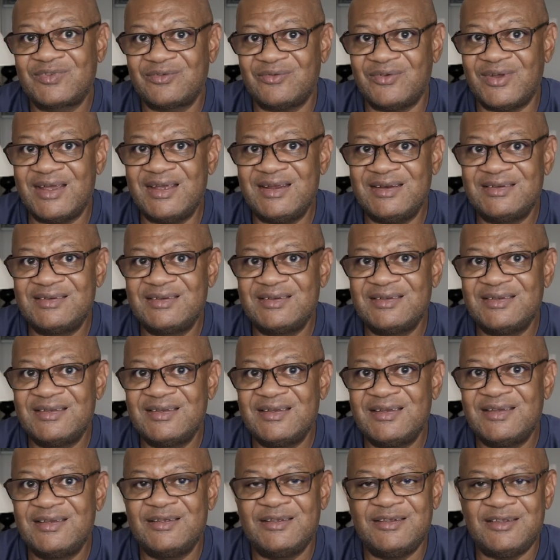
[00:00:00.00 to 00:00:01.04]
right?
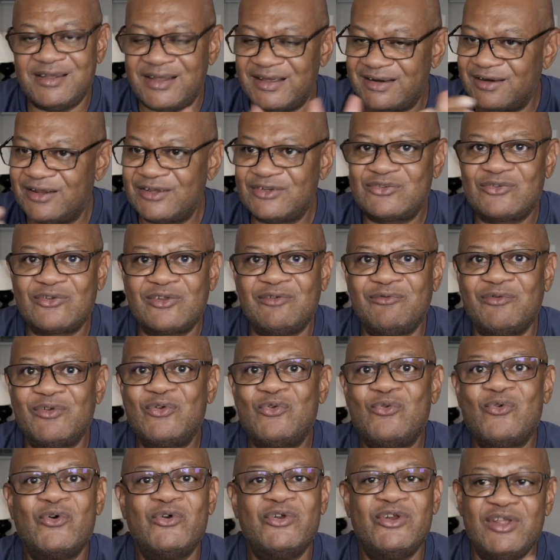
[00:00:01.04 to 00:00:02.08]
You get an external
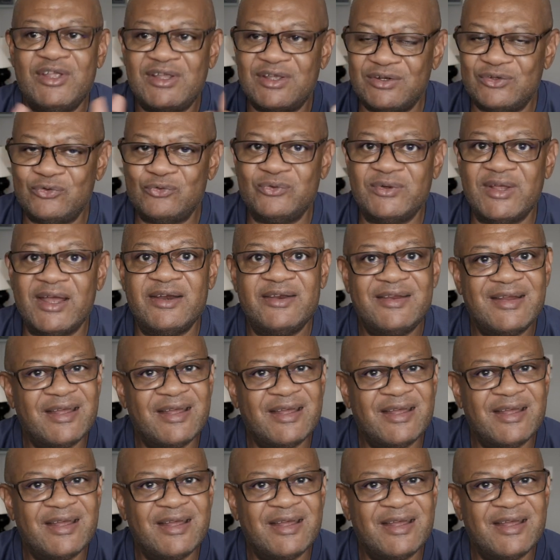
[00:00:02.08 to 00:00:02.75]
recorder, you can do that.